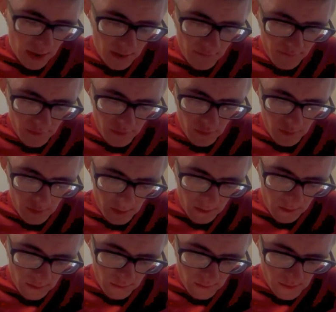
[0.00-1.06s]
you for tuning
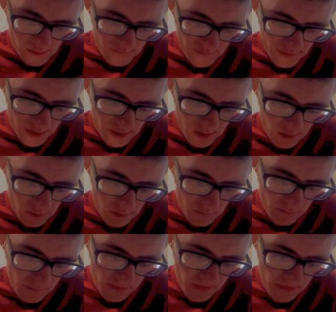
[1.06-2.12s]
into this video.
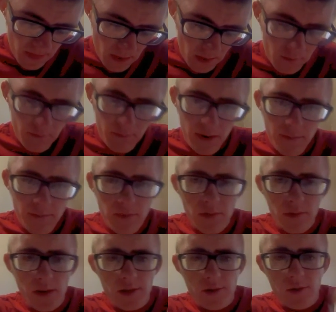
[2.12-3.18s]
Remember,
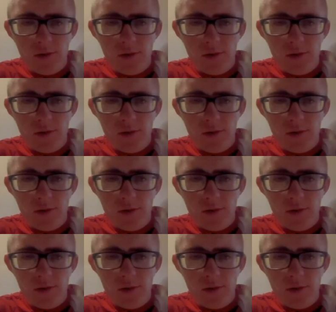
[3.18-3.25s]
these are